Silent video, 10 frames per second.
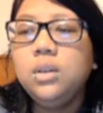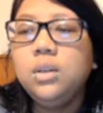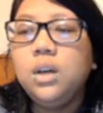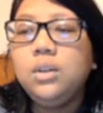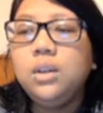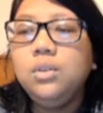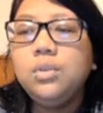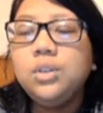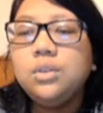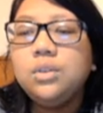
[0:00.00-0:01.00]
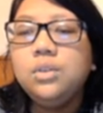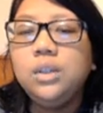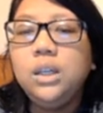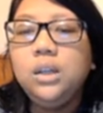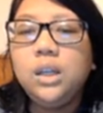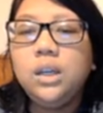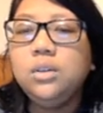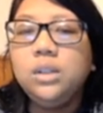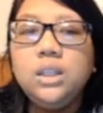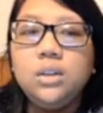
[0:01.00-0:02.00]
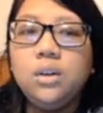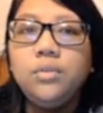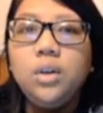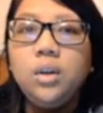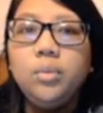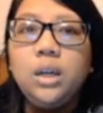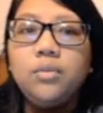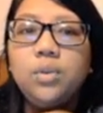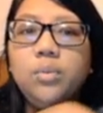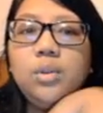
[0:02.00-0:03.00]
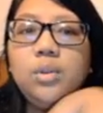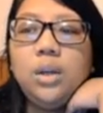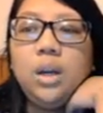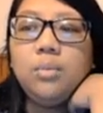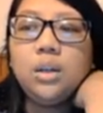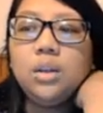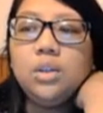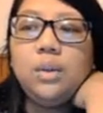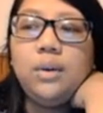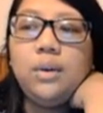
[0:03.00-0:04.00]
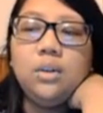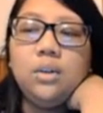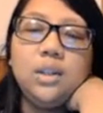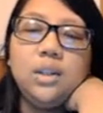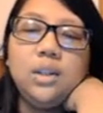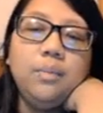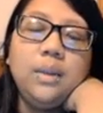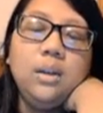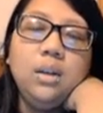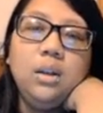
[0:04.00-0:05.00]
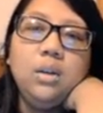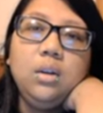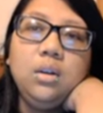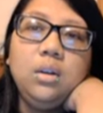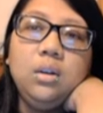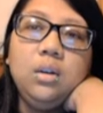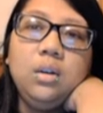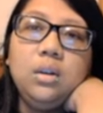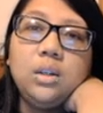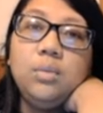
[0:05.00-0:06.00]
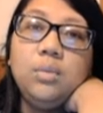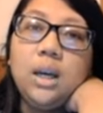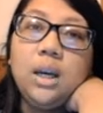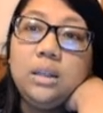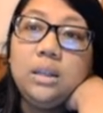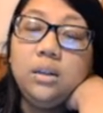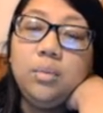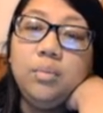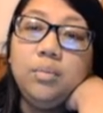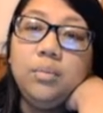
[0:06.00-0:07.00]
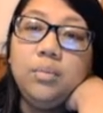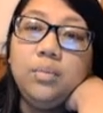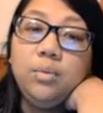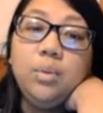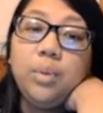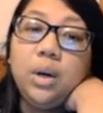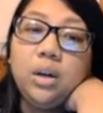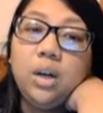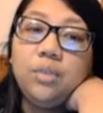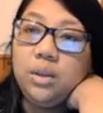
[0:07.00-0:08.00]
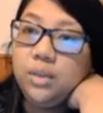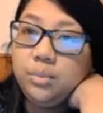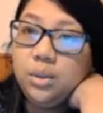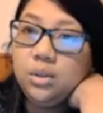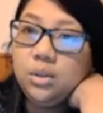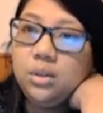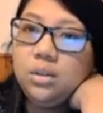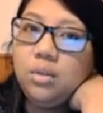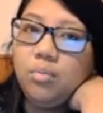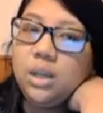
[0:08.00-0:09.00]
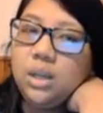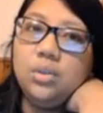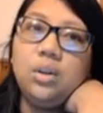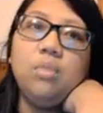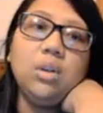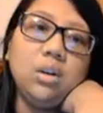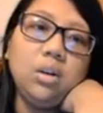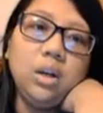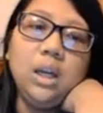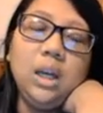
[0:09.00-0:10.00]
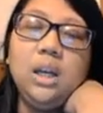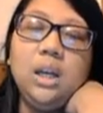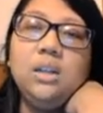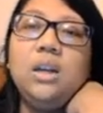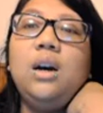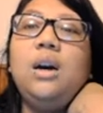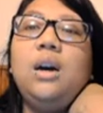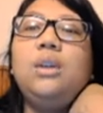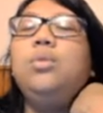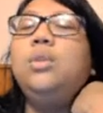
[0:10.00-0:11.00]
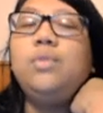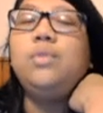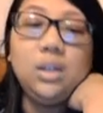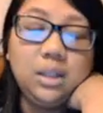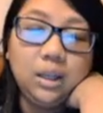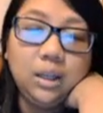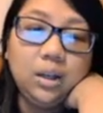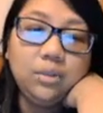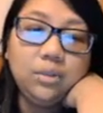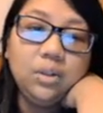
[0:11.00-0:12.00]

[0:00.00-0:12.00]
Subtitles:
I think you can just delete it and it deletes it off all platforms. But I'm not going to do that right now because someone bought it off my Facebook, but I sold it on Mercari and I totally forgot to take it off.